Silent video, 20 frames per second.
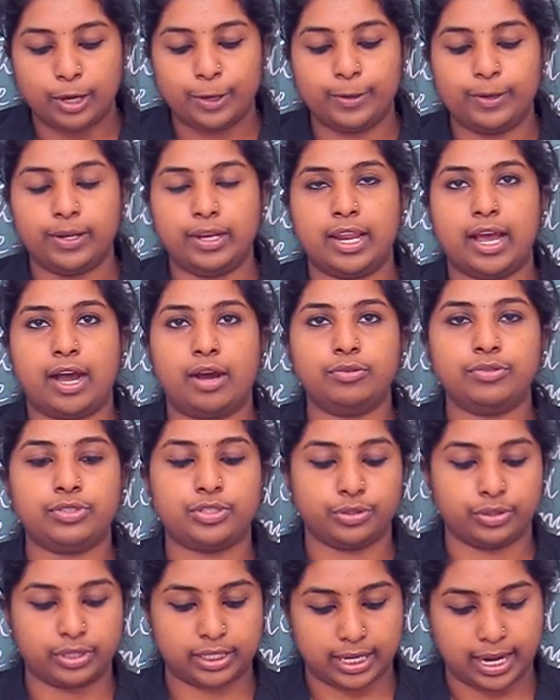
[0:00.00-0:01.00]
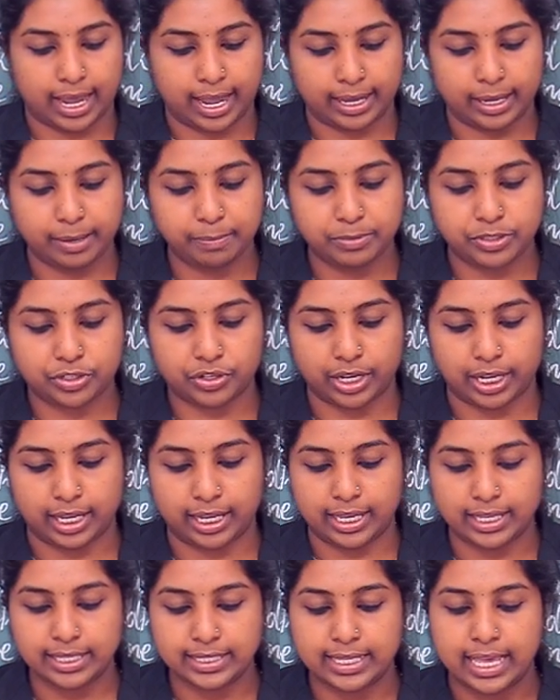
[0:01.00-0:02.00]
who loved to climb
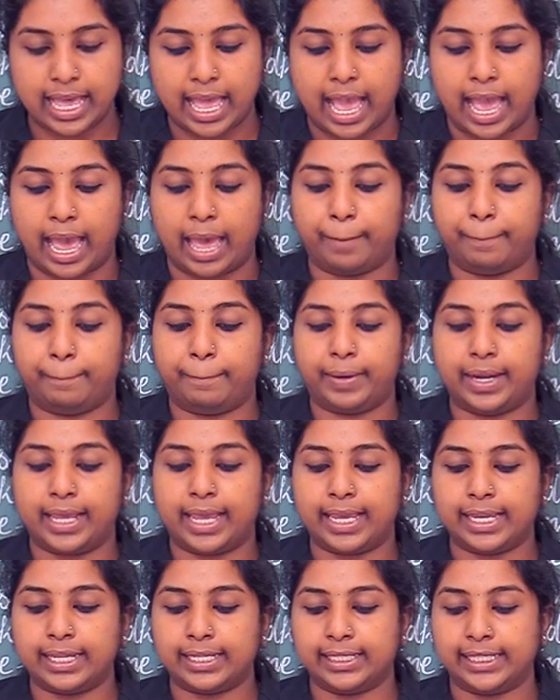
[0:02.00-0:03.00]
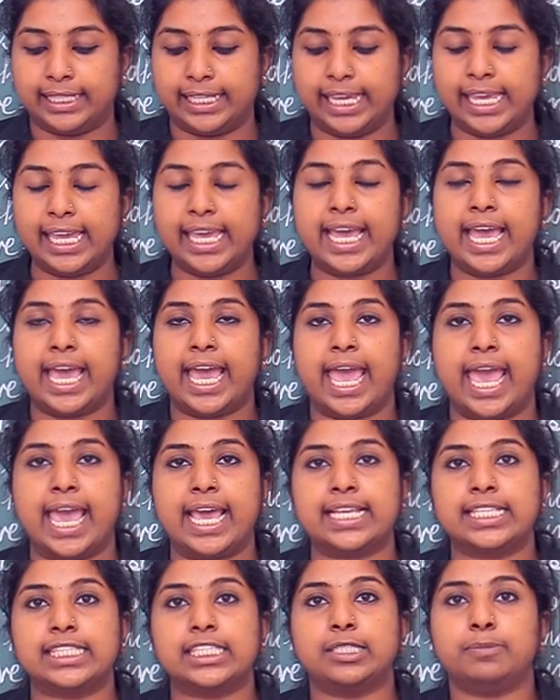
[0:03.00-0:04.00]
trees and play in the
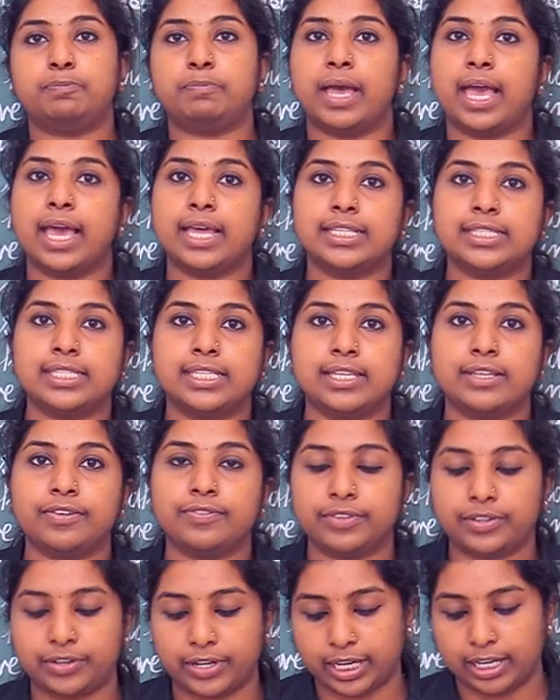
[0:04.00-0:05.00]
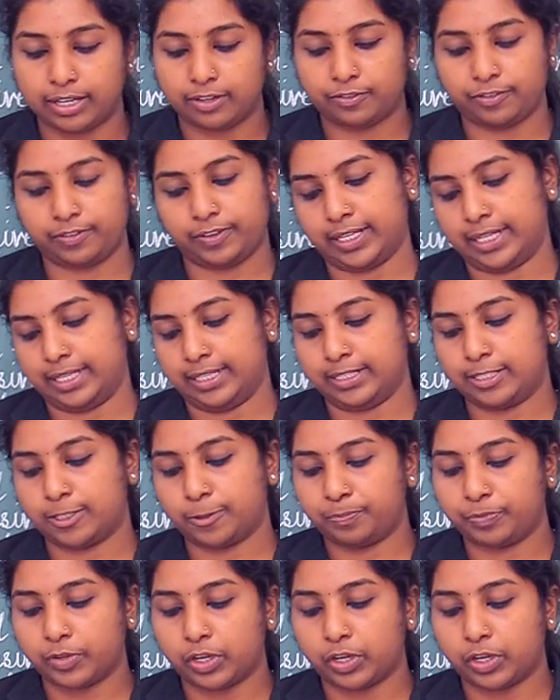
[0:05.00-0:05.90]
expansive green fields.